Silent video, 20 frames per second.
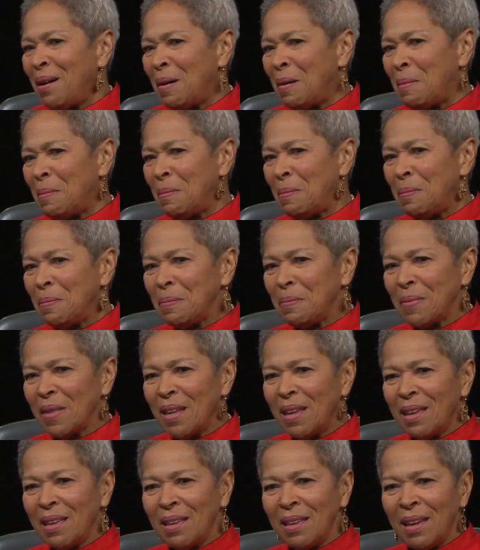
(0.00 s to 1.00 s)
Um,
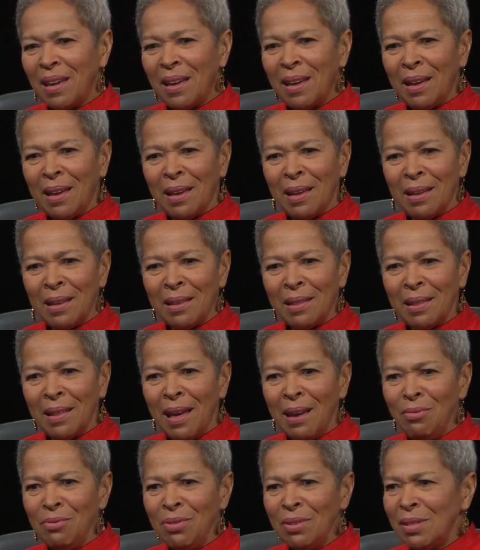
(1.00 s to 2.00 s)
and
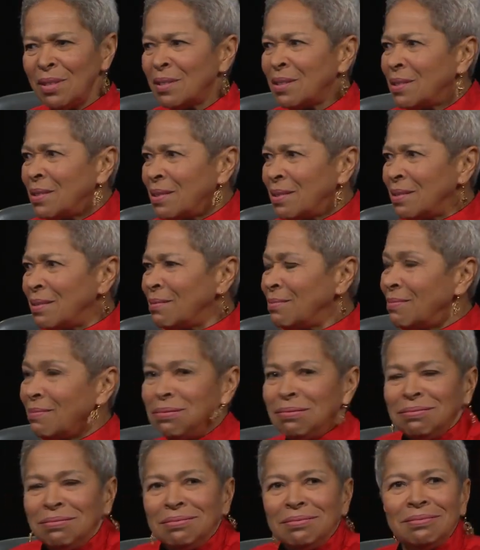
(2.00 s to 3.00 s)
that was,
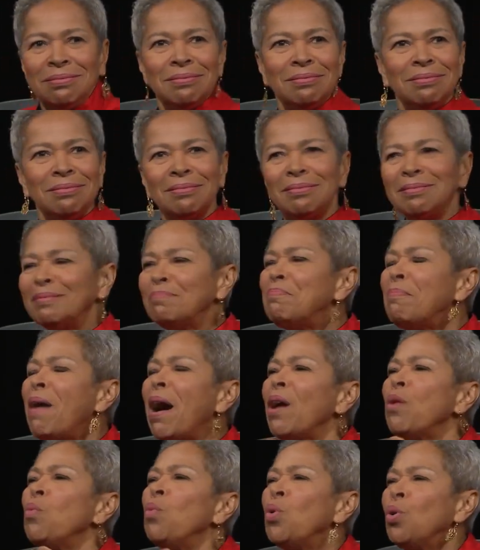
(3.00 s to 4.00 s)

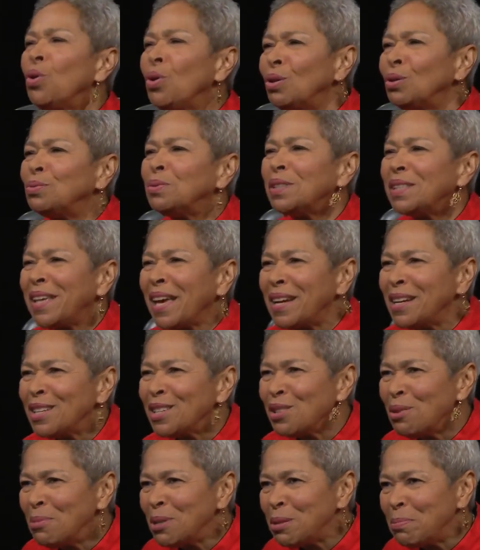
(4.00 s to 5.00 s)
my world was
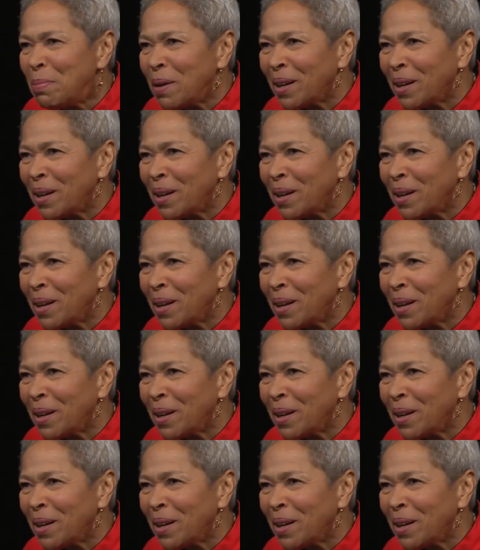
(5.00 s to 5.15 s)
getting so much